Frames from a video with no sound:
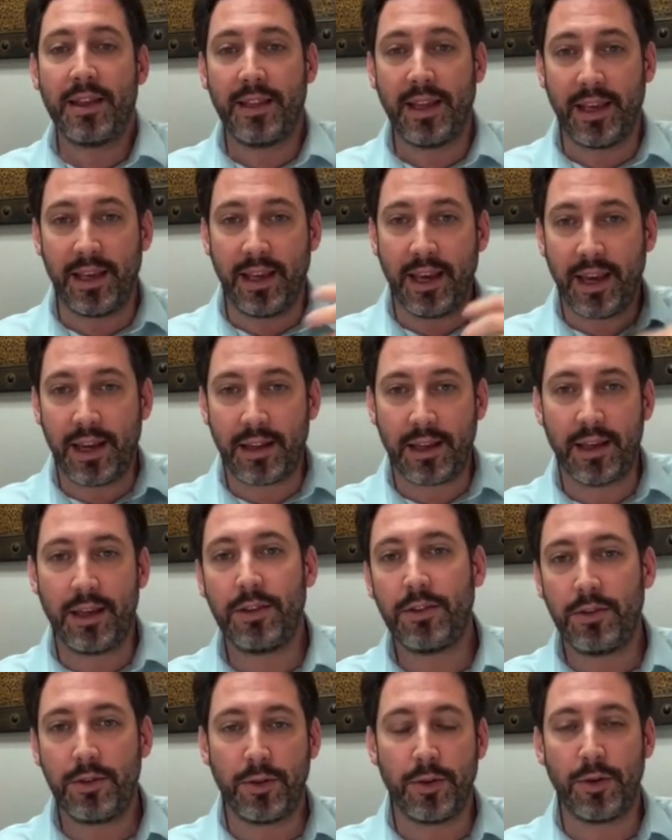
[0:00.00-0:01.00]
They get
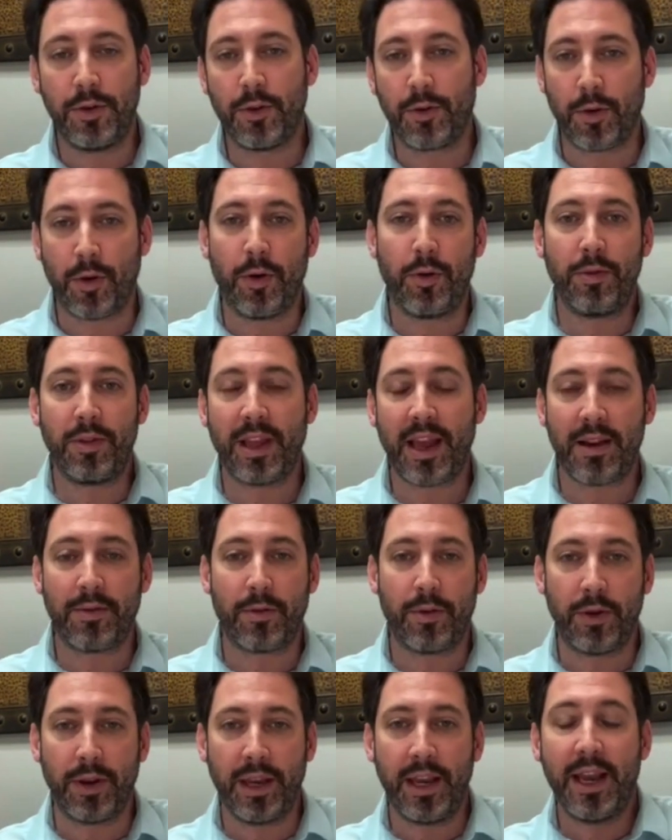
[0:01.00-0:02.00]
into your own
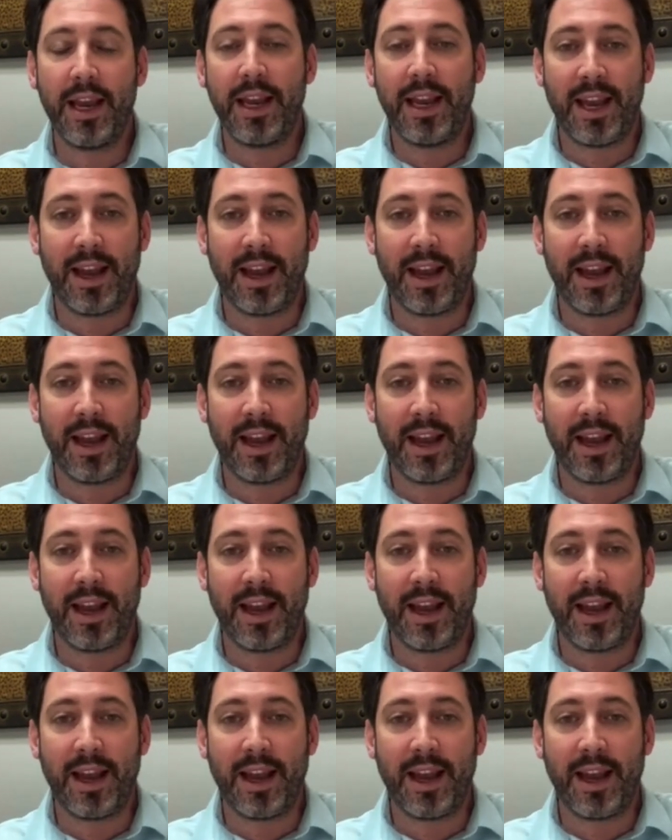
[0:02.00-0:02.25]
library